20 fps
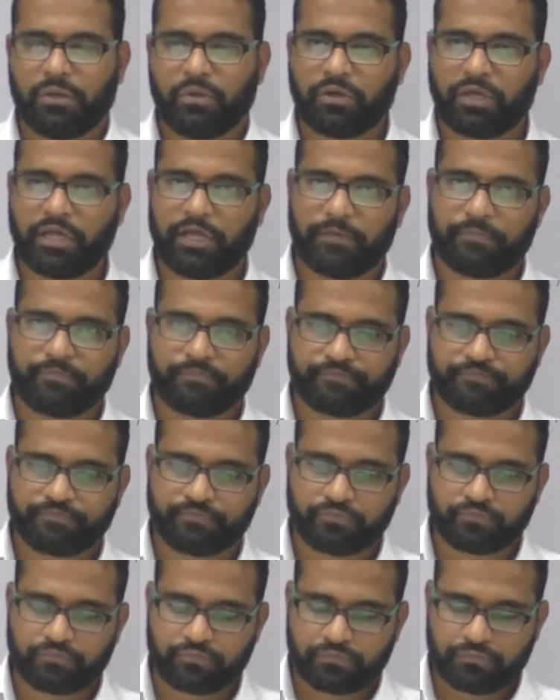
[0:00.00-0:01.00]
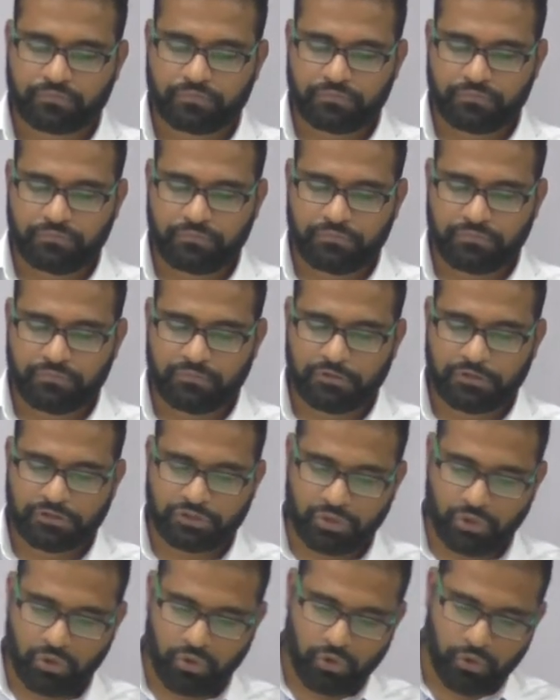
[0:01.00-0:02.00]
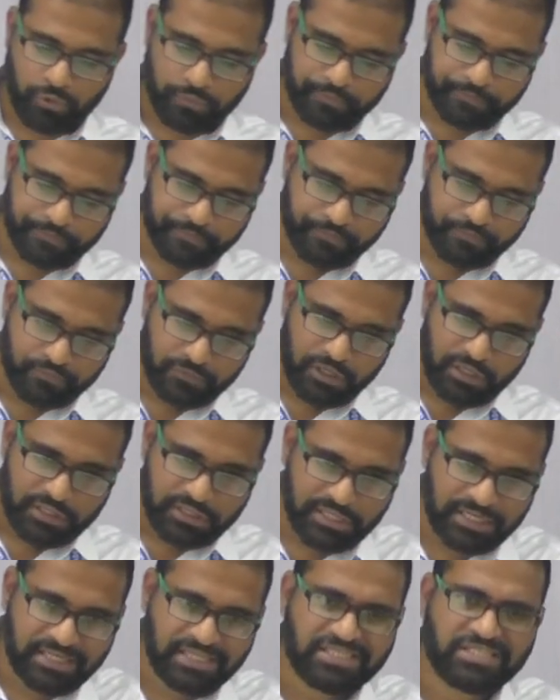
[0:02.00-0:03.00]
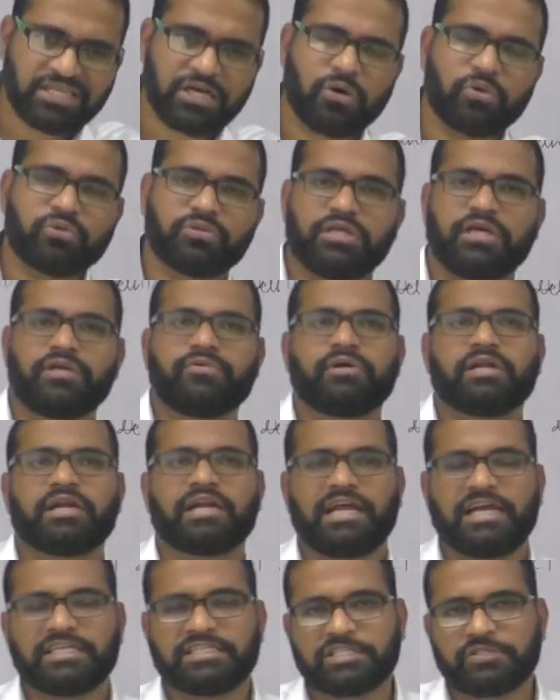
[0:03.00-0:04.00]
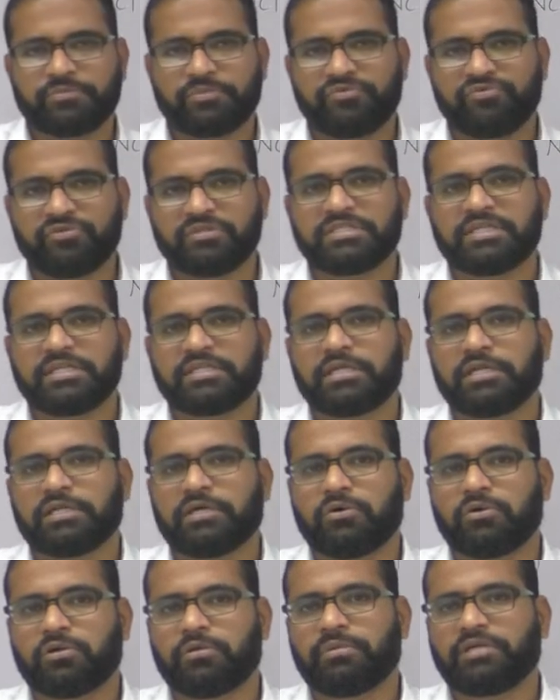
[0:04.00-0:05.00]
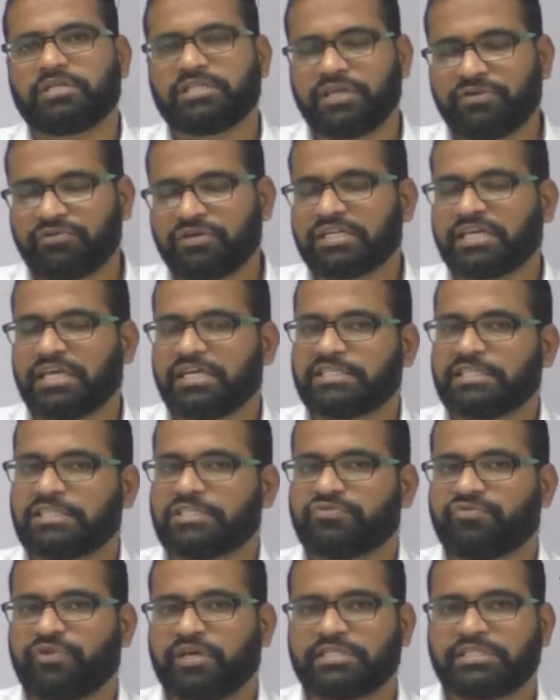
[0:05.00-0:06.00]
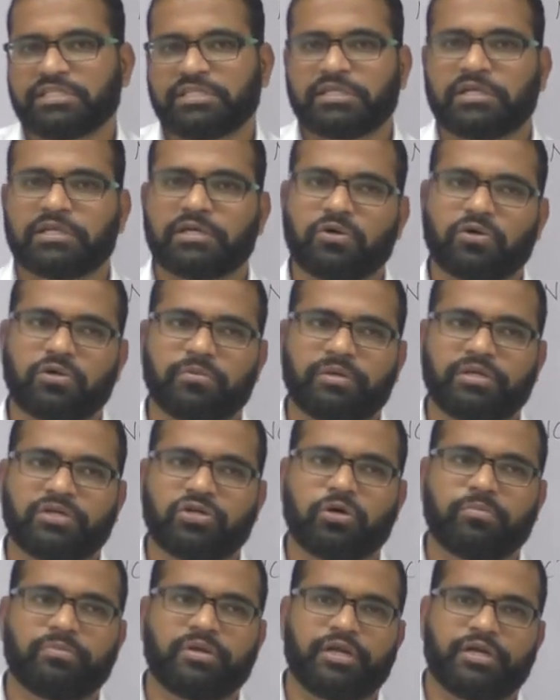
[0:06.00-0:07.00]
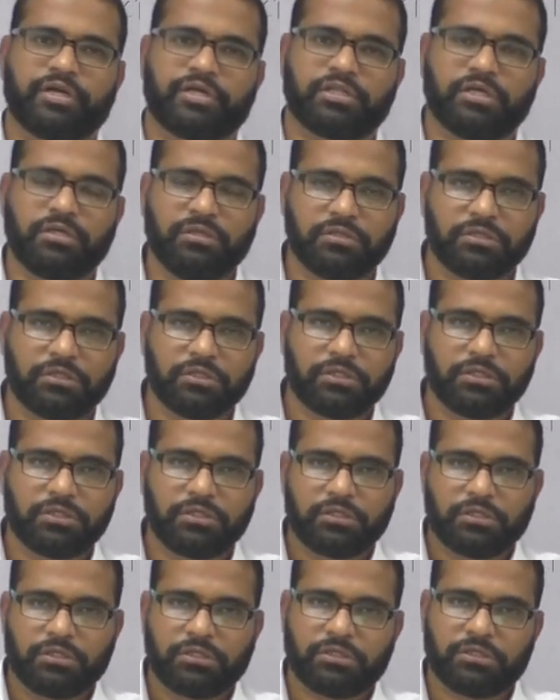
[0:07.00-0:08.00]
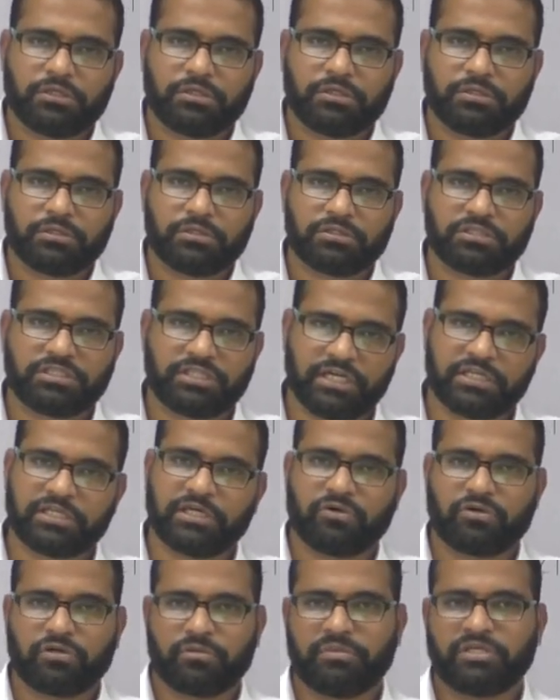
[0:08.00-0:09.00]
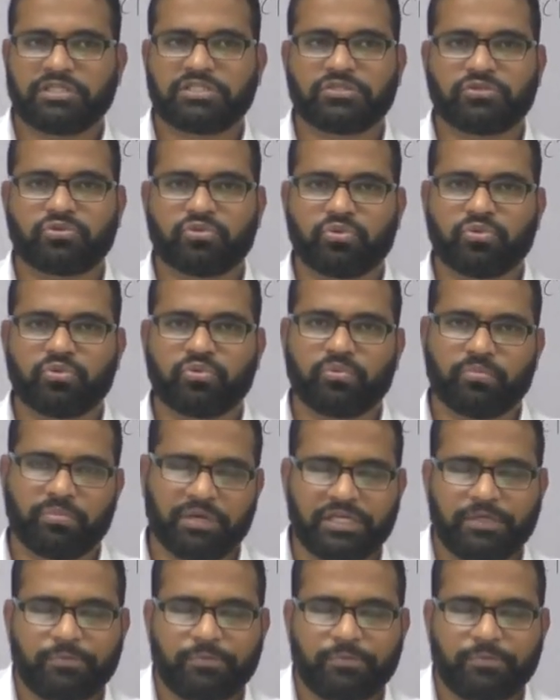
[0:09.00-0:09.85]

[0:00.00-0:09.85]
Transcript: Okay, so that is how there were clashes between central government. There were cases where central government dominated the uh, state governments through by